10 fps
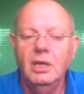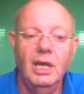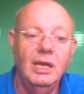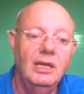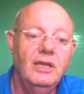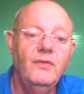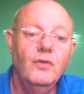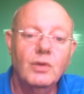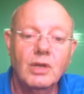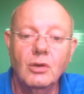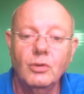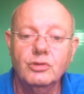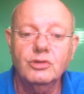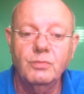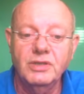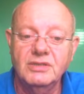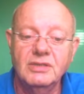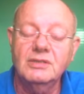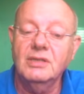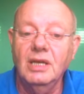and leave you with a launched
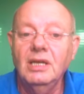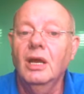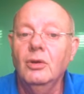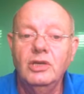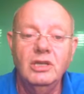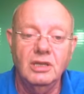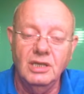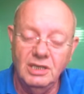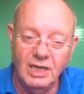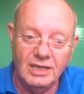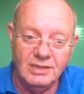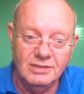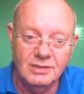business in only 3 days.